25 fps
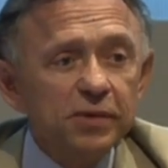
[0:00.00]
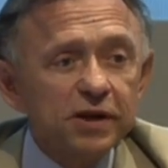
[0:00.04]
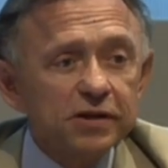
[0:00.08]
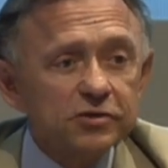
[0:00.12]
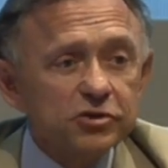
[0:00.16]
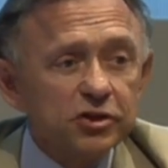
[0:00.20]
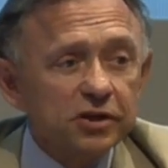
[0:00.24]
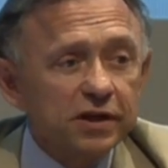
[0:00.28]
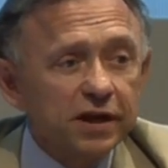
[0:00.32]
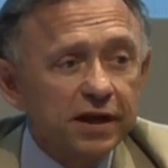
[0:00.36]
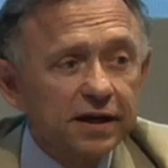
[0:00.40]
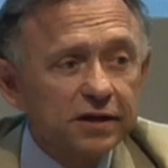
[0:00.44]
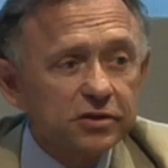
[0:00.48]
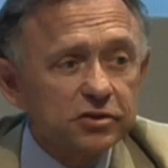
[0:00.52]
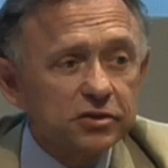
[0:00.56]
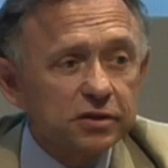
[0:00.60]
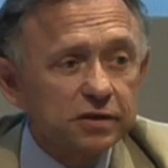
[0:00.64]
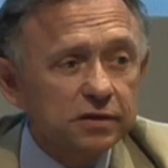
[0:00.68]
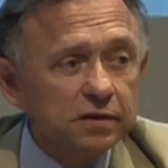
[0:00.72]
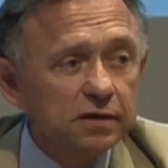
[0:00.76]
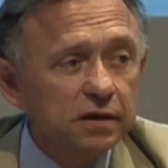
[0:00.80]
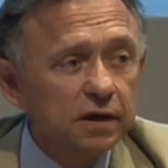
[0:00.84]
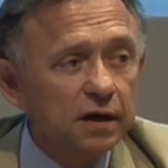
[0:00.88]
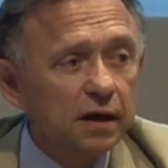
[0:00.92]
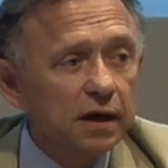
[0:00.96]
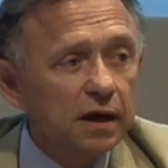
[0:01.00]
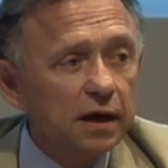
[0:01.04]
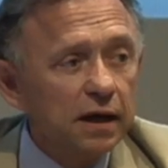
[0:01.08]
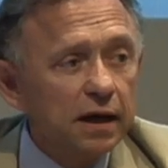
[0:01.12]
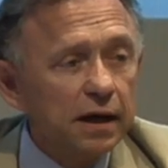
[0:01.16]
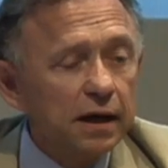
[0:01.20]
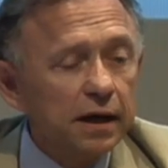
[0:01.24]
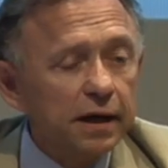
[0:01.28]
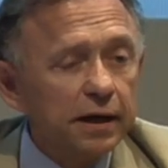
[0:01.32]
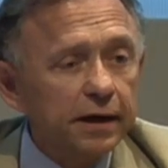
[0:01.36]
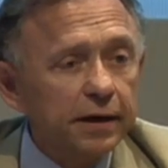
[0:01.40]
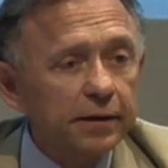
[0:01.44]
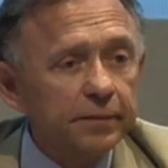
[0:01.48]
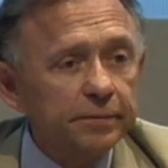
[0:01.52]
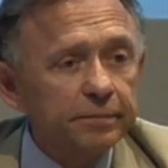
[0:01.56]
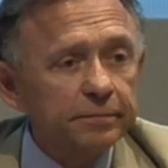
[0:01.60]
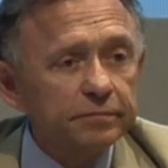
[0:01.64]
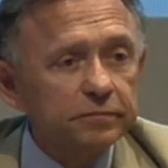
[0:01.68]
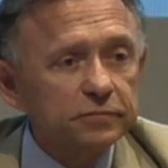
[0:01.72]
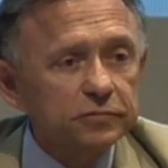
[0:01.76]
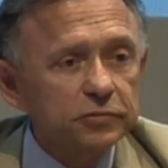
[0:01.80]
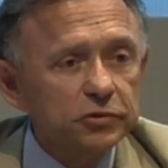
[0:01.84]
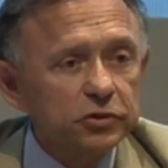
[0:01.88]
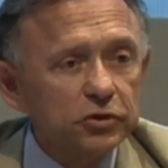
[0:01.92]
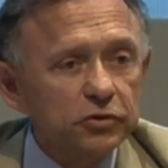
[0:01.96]
education
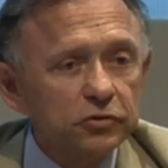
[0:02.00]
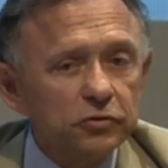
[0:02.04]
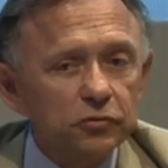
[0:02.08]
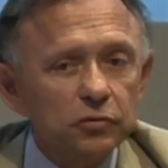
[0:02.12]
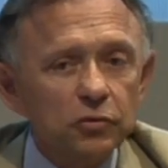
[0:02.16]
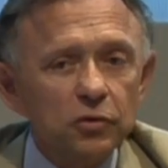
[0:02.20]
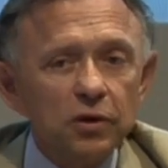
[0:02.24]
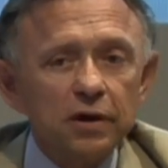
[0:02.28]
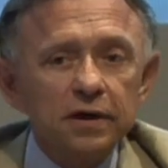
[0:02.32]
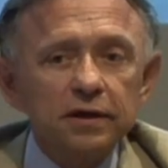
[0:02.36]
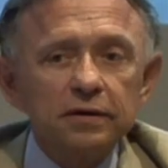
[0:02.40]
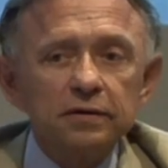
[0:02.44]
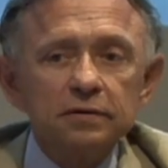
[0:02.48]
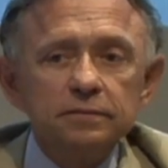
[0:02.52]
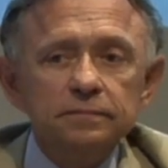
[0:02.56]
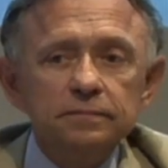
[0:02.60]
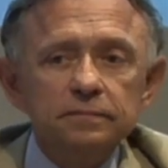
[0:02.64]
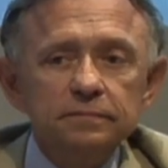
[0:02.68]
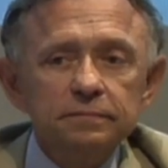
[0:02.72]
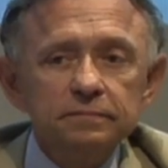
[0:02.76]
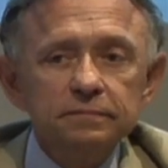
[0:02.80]
um, to uh,